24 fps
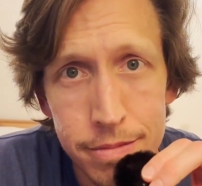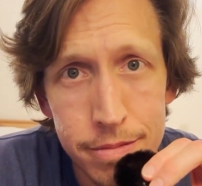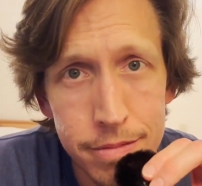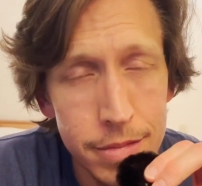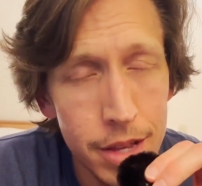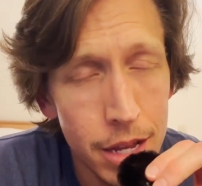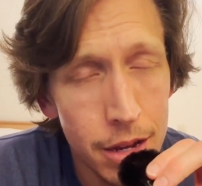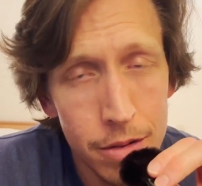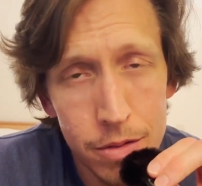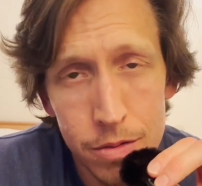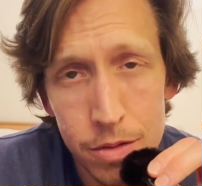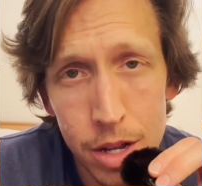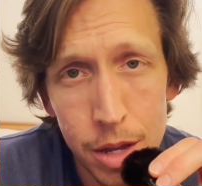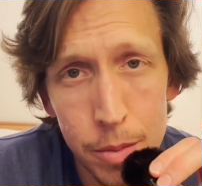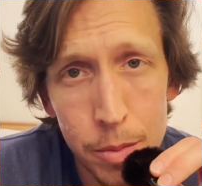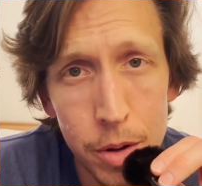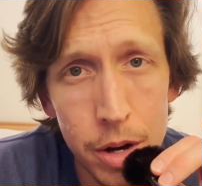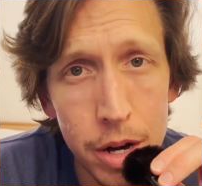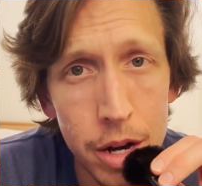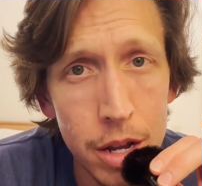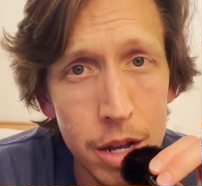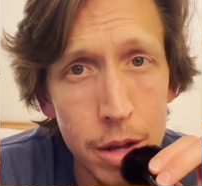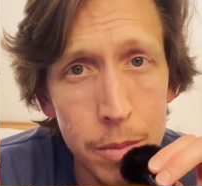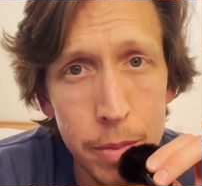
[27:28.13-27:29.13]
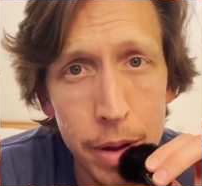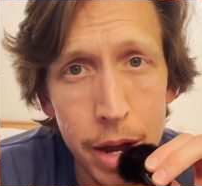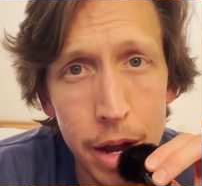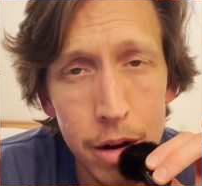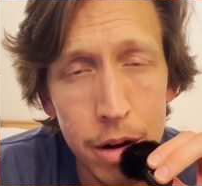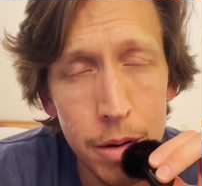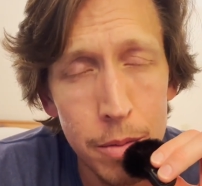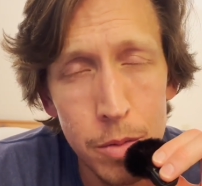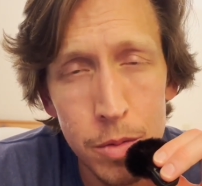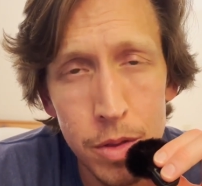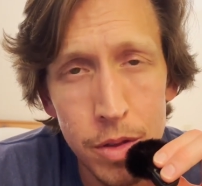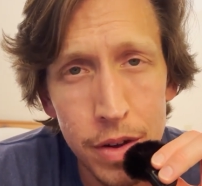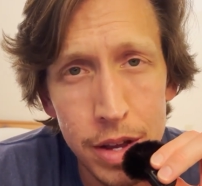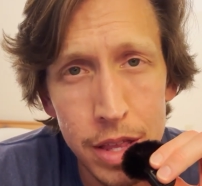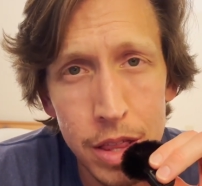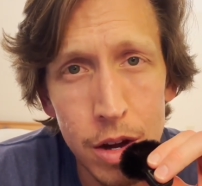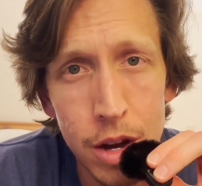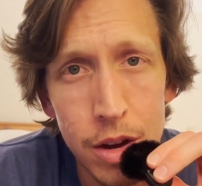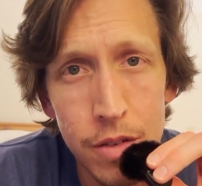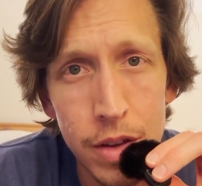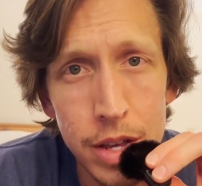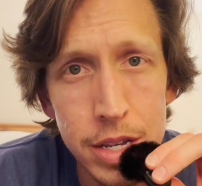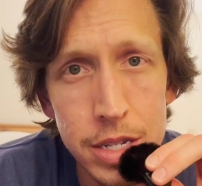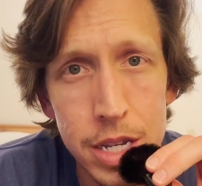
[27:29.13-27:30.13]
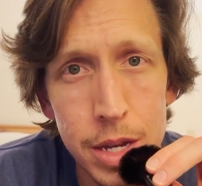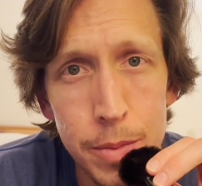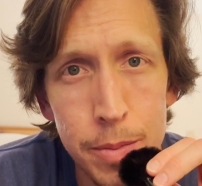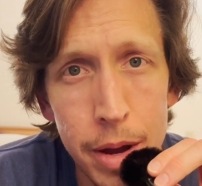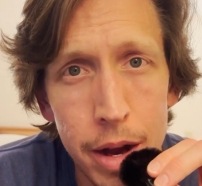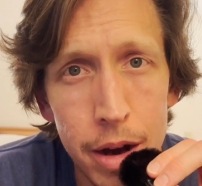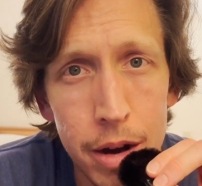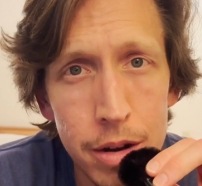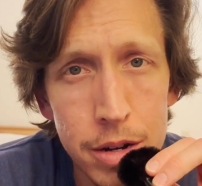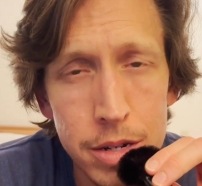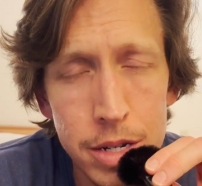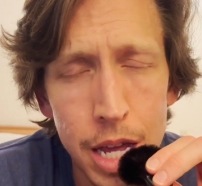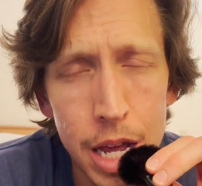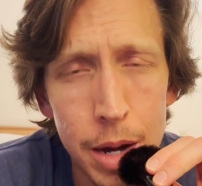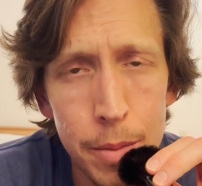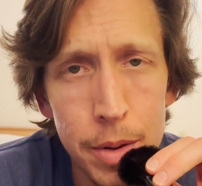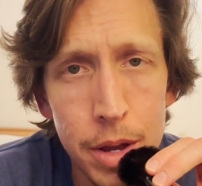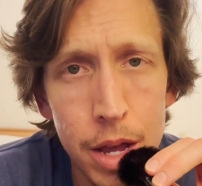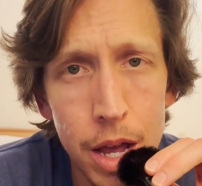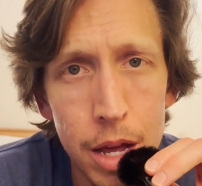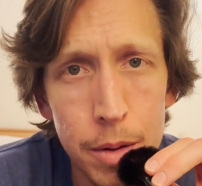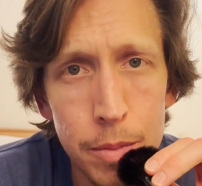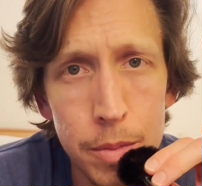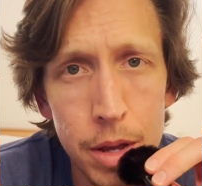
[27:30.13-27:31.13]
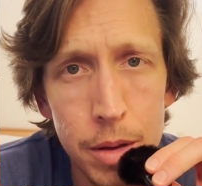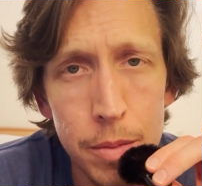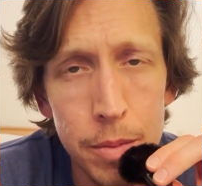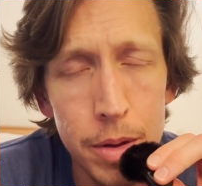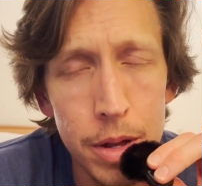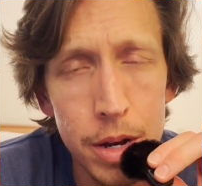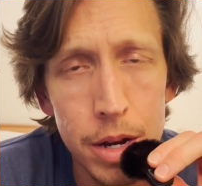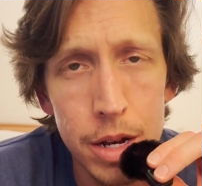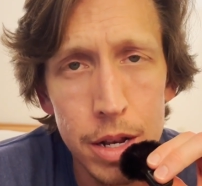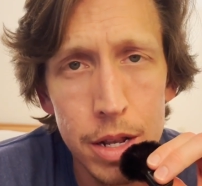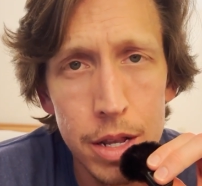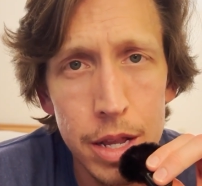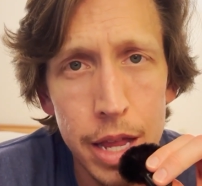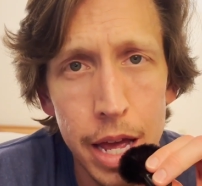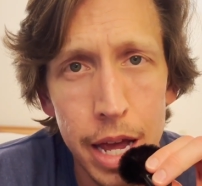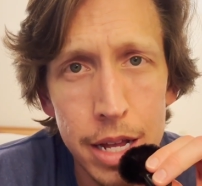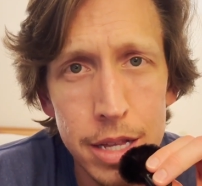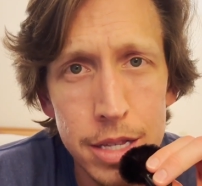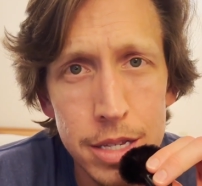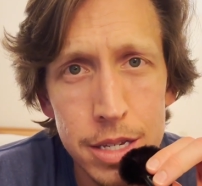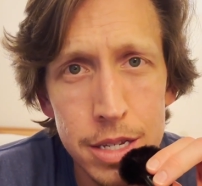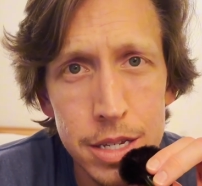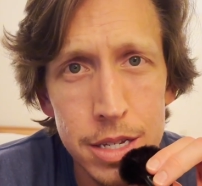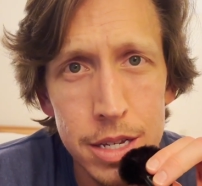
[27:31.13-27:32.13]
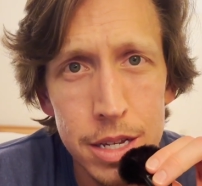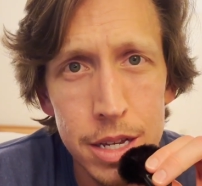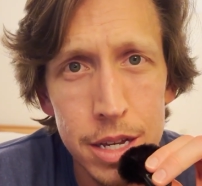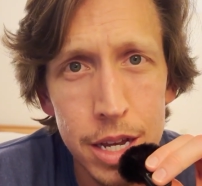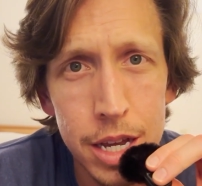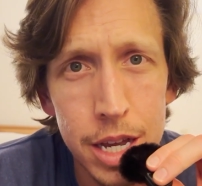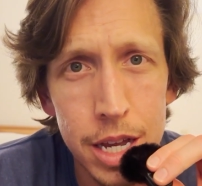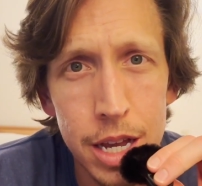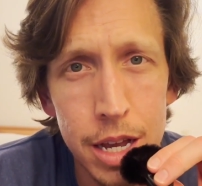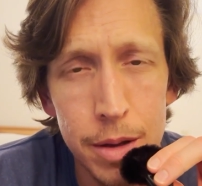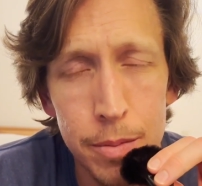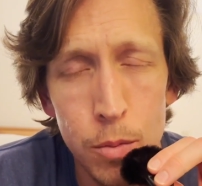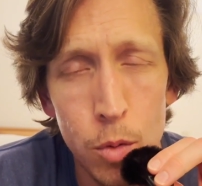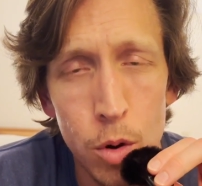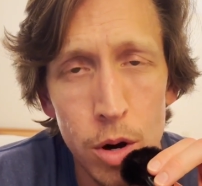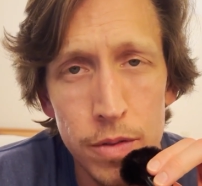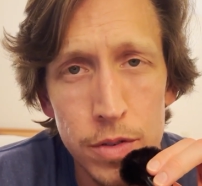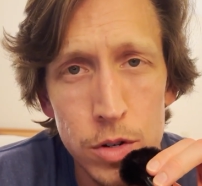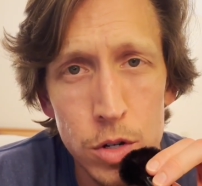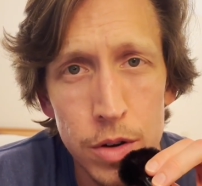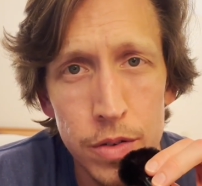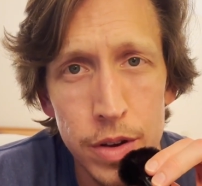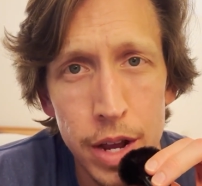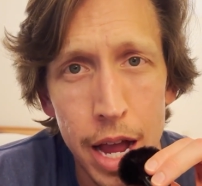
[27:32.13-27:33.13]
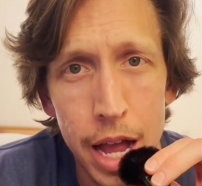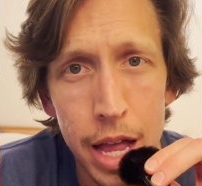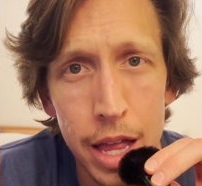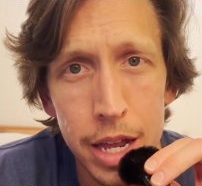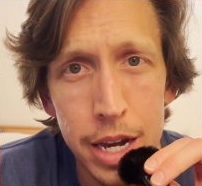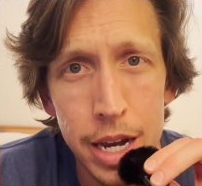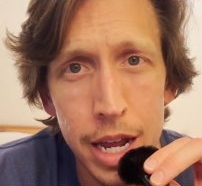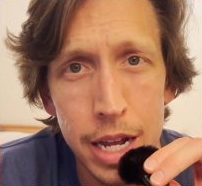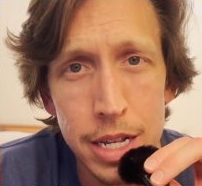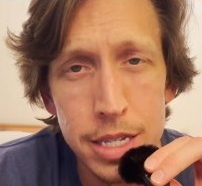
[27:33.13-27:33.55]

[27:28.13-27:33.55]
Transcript: Like, really pretty good power. The fact that I don't have AC power is kind of beyond me, but that's more of a triviality.